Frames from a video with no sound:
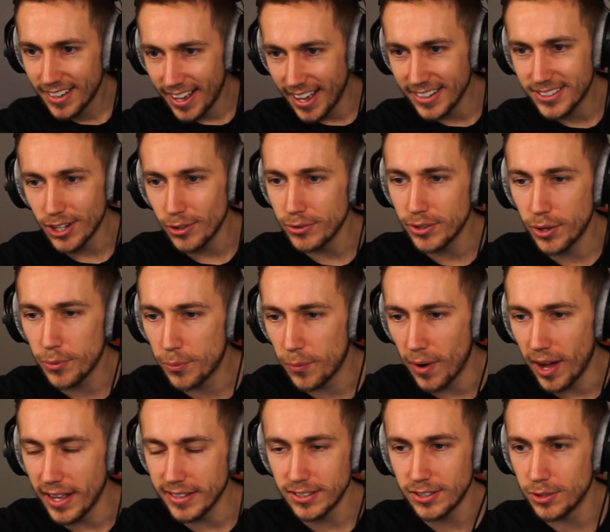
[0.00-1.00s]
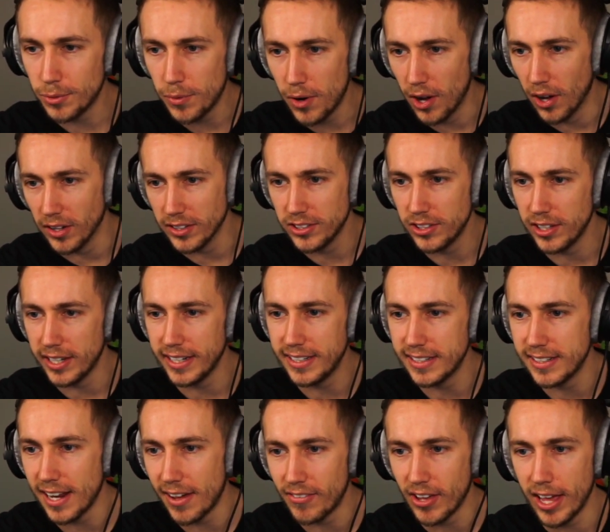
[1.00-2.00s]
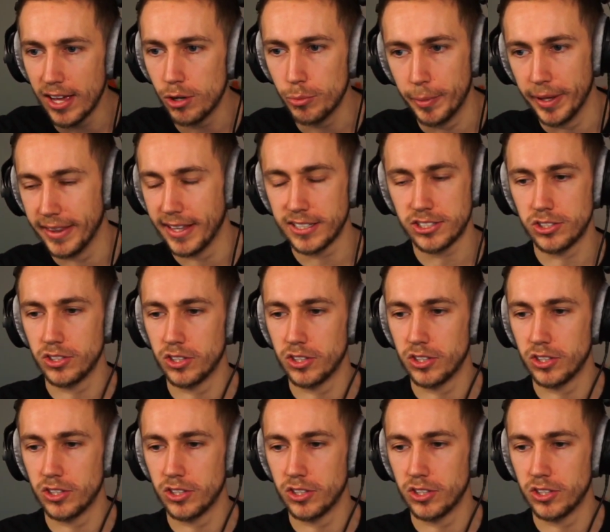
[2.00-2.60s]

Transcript: I don't know. I don't know what he didn't have a helmet. That's